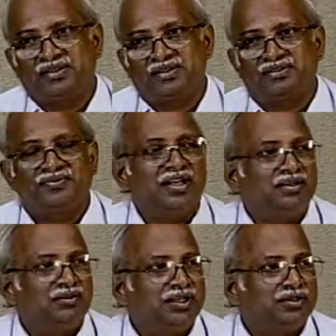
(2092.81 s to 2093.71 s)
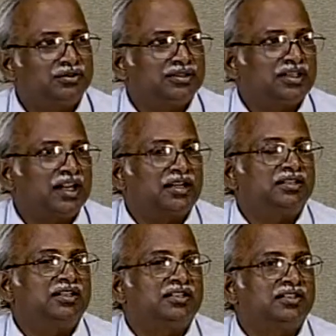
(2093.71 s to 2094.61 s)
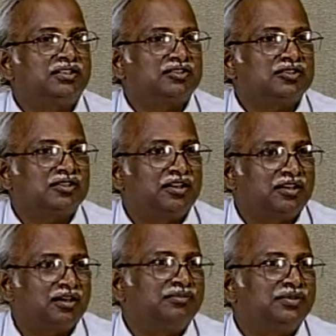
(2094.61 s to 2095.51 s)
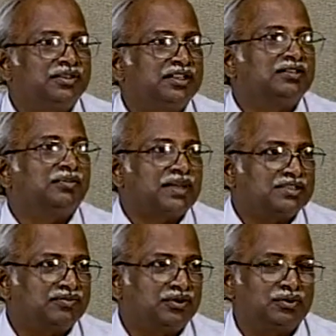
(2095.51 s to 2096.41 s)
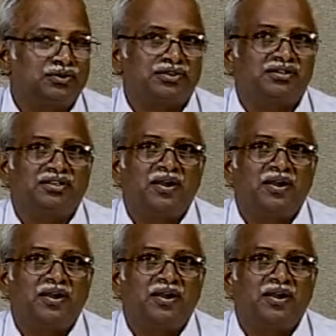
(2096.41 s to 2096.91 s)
It's fairly well known that Atlantic is rougher than the Pacific Ocean.